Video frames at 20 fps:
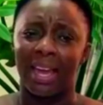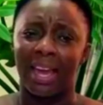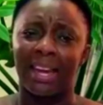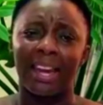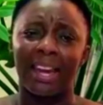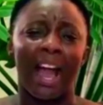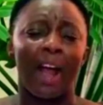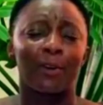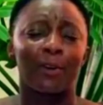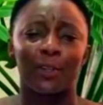
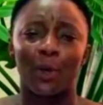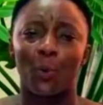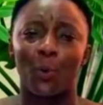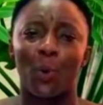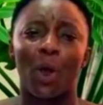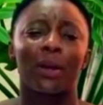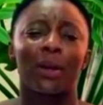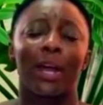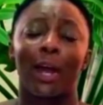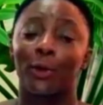and how the
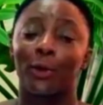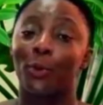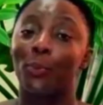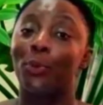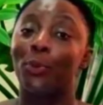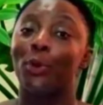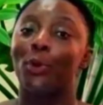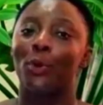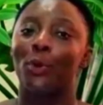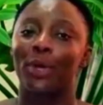world
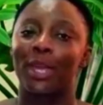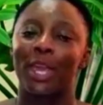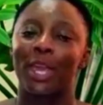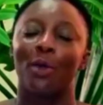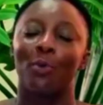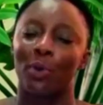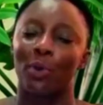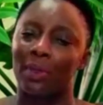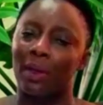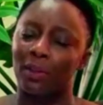cannot be
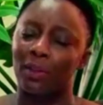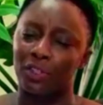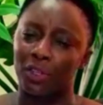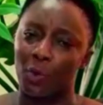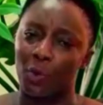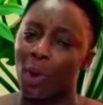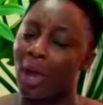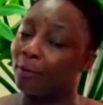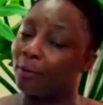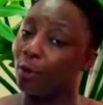okay without
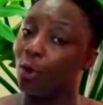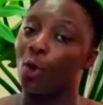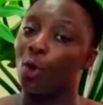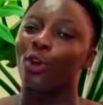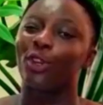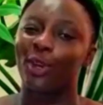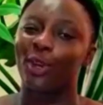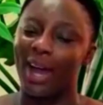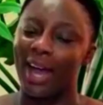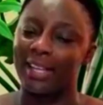your wife
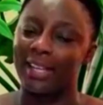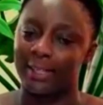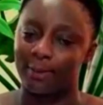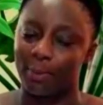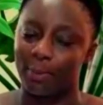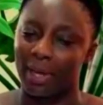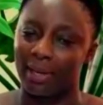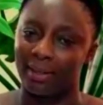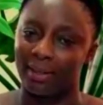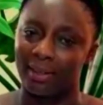or your
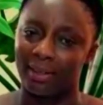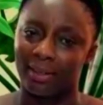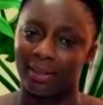husband.